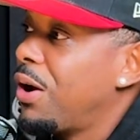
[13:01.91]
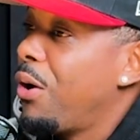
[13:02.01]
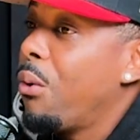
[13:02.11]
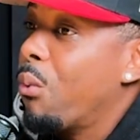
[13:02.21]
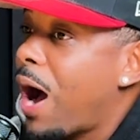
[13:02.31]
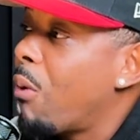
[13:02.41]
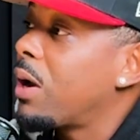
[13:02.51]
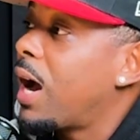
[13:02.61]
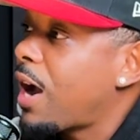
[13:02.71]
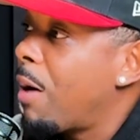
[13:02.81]
Why would
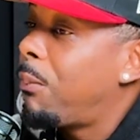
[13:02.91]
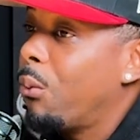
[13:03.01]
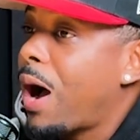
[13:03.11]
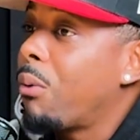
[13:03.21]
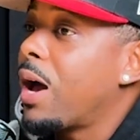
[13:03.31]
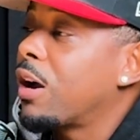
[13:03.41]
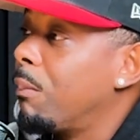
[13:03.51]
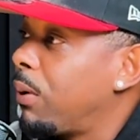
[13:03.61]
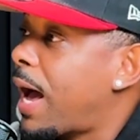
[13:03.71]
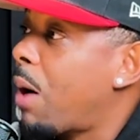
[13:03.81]
I
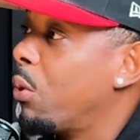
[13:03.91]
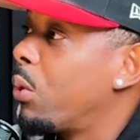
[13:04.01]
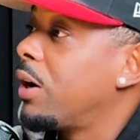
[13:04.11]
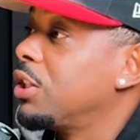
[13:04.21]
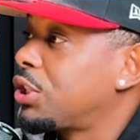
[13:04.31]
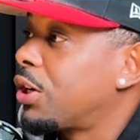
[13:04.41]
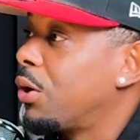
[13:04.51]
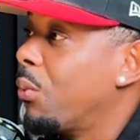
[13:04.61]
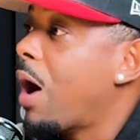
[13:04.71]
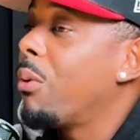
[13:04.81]
comply with wearing the shirt?
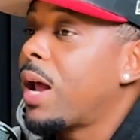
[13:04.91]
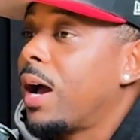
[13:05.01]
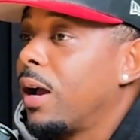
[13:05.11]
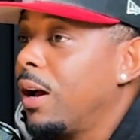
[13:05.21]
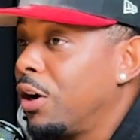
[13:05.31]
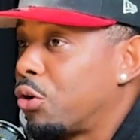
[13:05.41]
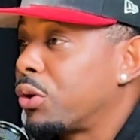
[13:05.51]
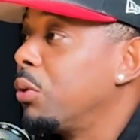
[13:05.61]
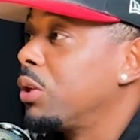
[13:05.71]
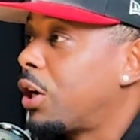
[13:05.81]
Why would I
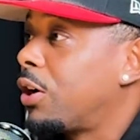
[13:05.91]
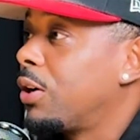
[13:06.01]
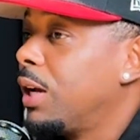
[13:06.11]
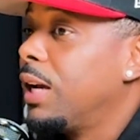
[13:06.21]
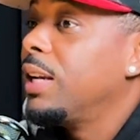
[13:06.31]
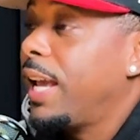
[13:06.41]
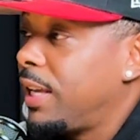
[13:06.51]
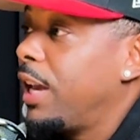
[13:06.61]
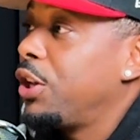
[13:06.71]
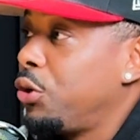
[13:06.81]
agree with her that,
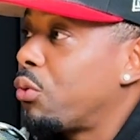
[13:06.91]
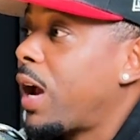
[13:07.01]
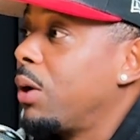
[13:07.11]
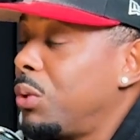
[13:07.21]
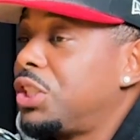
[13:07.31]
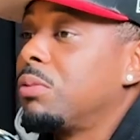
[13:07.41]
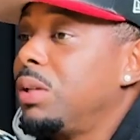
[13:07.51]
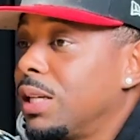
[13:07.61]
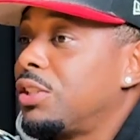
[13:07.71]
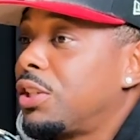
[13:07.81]
yeah, you're right, we should
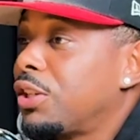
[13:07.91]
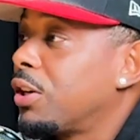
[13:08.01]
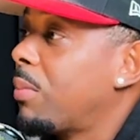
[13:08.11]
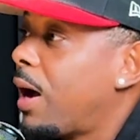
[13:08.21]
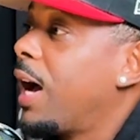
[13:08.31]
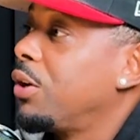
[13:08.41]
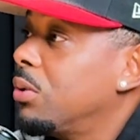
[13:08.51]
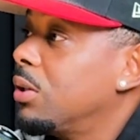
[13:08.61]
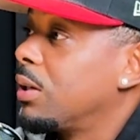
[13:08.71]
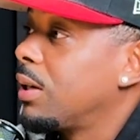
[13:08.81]
be insecure about how you
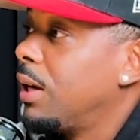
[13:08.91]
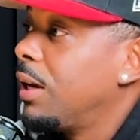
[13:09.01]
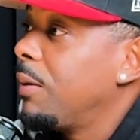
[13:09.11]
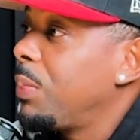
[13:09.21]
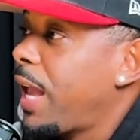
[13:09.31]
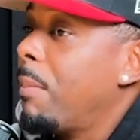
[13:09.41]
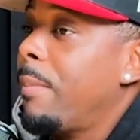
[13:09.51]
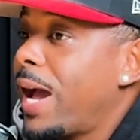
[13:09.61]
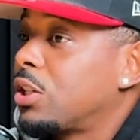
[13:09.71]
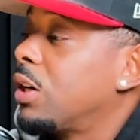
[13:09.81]
look and
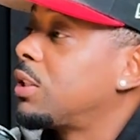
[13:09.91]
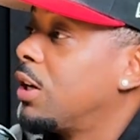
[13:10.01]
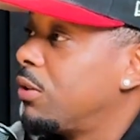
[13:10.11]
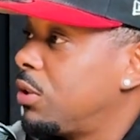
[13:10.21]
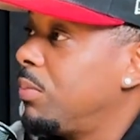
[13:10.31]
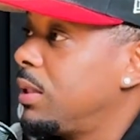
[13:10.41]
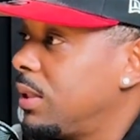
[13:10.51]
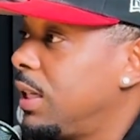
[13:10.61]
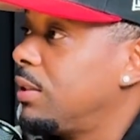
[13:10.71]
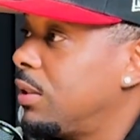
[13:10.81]
match ourselves to meet the
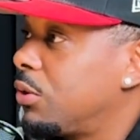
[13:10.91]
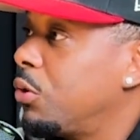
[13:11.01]
needs of this group